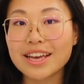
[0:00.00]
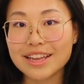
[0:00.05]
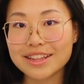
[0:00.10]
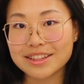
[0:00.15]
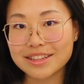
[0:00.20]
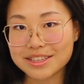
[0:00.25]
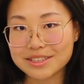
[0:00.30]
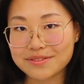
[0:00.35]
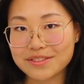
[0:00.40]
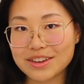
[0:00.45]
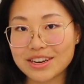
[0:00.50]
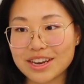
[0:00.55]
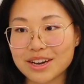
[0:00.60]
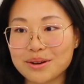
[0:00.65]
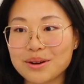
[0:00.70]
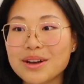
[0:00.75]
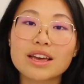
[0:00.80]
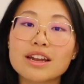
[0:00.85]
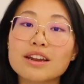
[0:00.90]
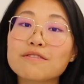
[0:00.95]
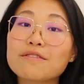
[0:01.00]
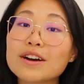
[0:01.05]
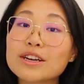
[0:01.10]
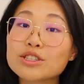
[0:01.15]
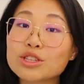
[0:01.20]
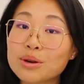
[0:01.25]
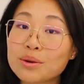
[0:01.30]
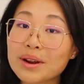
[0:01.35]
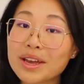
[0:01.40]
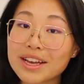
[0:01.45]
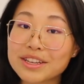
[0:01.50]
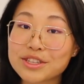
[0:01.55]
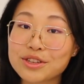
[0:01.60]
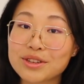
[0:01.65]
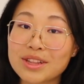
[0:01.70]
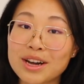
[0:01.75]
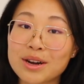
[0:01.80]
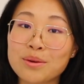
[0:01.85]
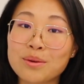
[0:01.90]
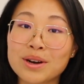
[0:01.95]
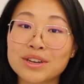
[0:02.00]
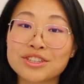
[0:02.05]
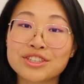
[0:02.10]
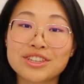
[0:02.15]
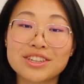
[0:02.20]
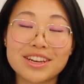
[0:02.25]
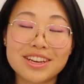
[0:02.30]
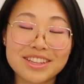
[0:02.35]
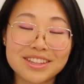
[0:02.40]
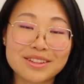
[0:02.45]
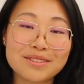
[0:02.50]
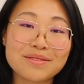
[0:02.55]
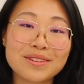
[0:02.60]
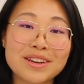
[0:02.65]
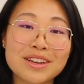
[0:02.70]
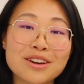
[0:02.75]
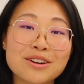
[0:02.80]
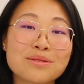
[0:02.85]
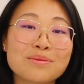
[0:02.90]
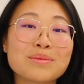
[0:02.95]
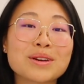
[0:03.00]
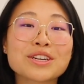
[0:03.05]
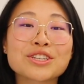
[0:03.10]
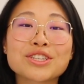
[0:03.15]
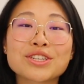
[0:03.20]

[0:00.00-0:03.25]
in this video. And if I don't answer that question in the video, make